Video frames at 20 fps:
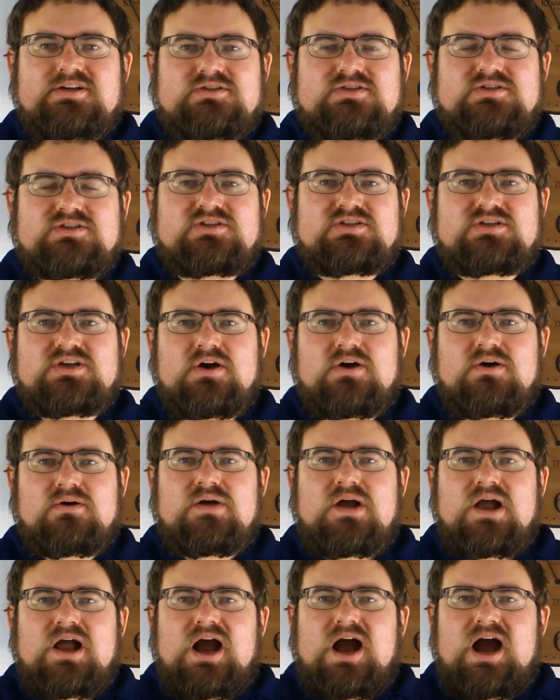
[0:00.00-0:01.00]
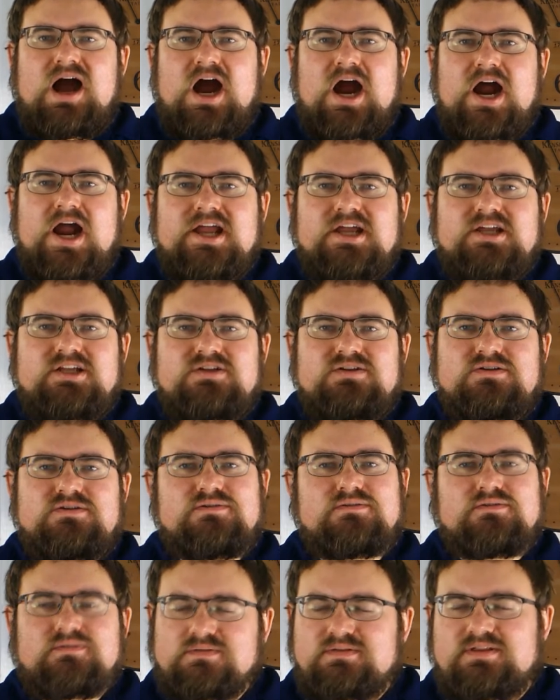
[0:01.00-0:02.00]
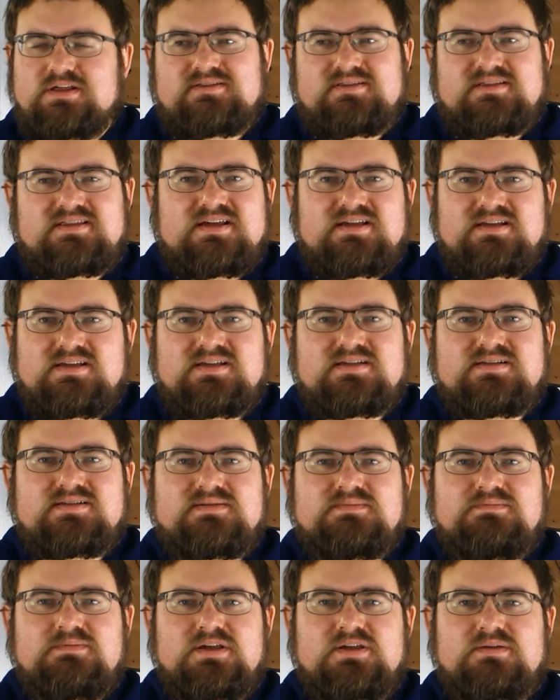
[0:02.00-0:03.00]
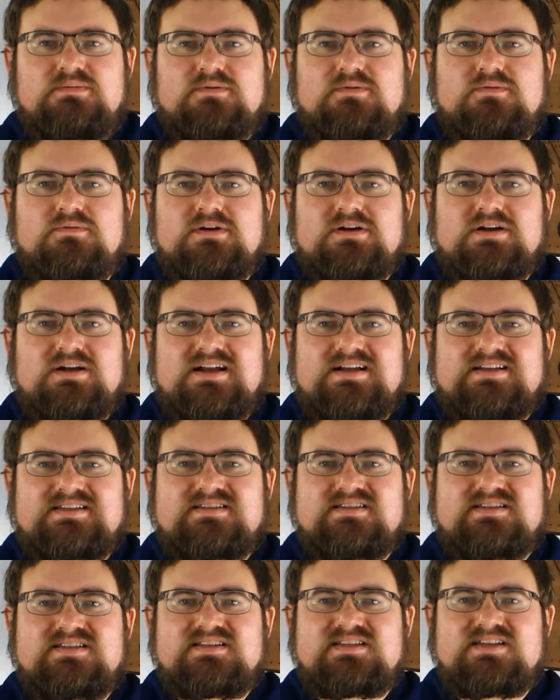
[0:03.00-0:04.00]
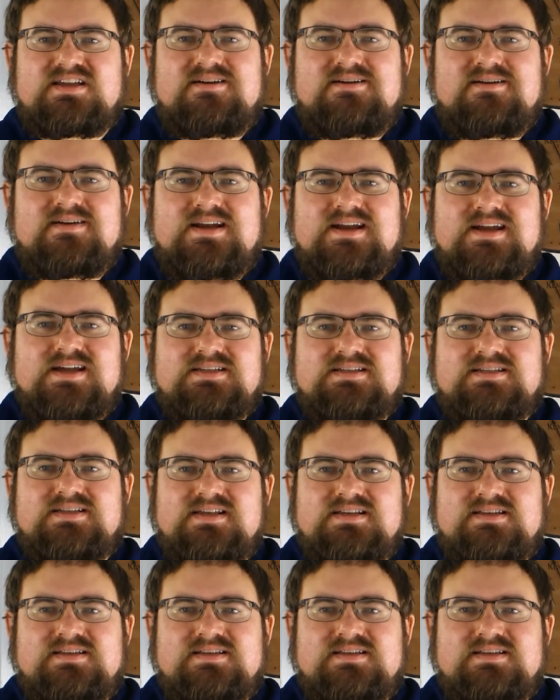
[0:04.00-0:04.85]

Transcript: So I knew that these people were a serious,